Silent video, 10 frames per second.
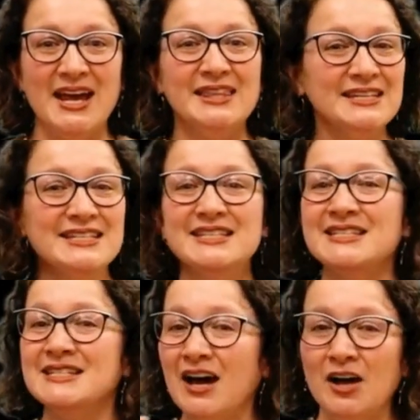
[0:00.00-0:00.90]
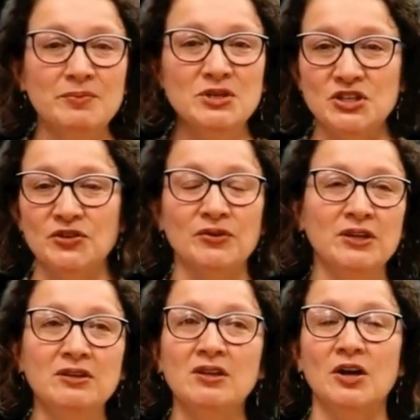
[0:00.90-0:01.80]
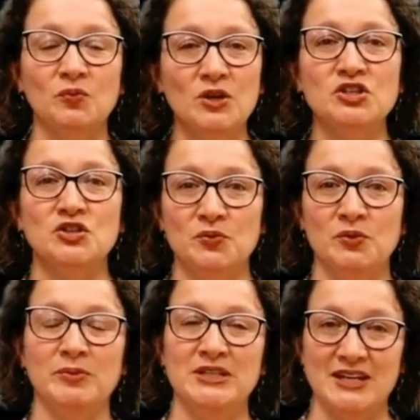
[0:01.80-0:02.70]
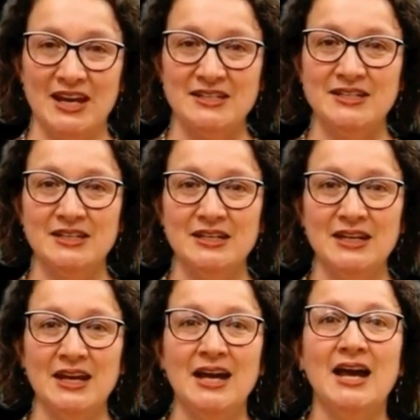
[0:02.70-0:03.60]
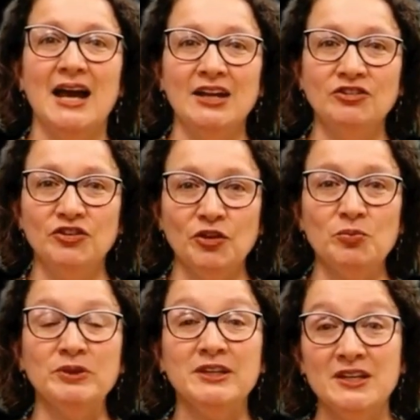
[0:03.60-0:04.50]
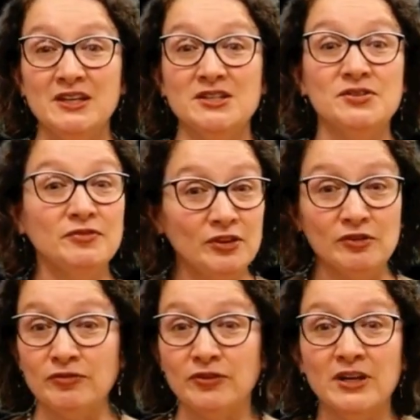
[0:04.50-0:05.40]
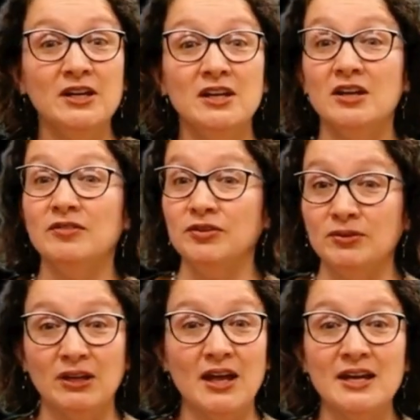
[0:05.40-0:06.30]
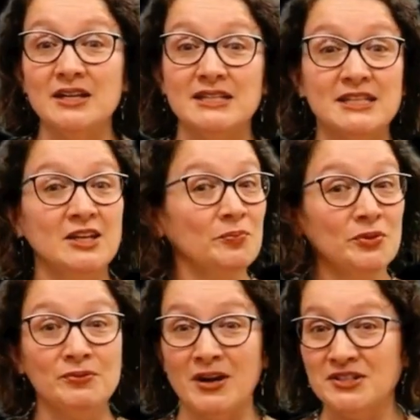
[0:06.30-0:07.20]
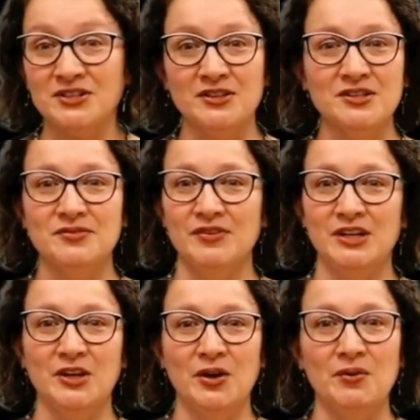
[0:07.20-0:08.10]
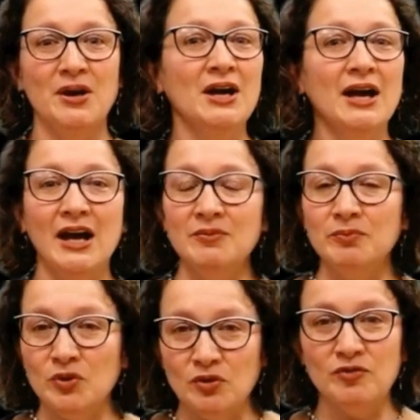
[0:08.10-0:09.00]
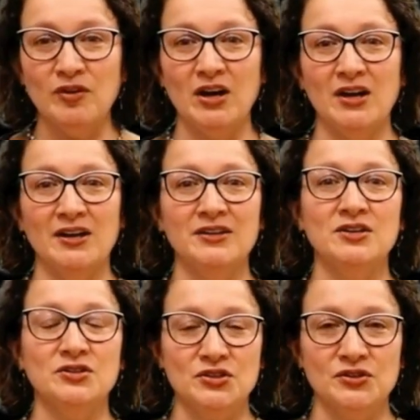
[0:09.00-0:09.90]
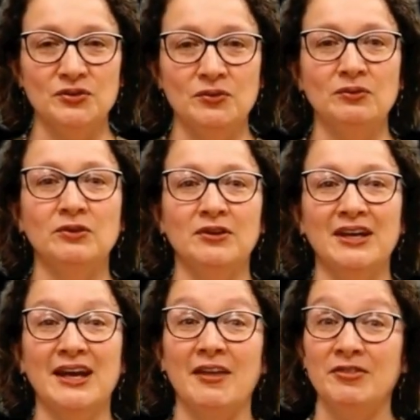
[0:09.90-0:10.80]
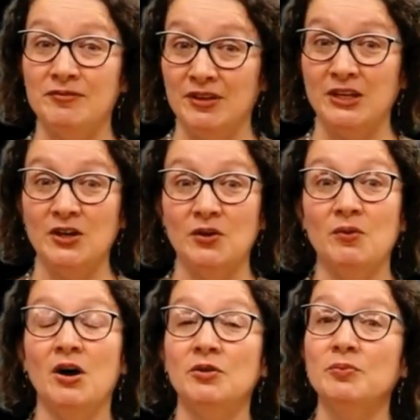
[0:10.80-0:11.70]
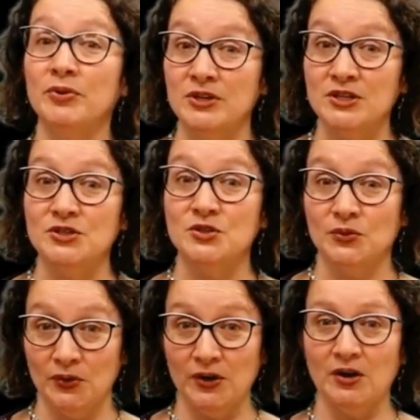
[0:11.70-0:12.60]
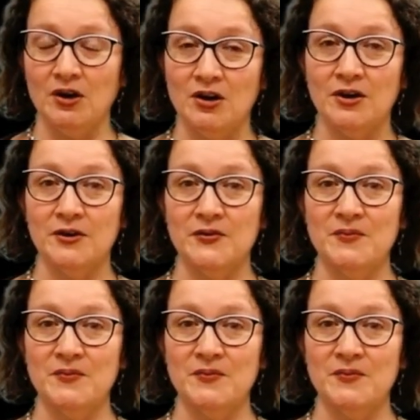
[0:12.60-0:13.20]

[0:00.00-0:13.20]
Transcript: This is not material on which you will be tested, and so please feel free, if you'd like, skip the rest of this video and move on to looking at the video on prehistoric art.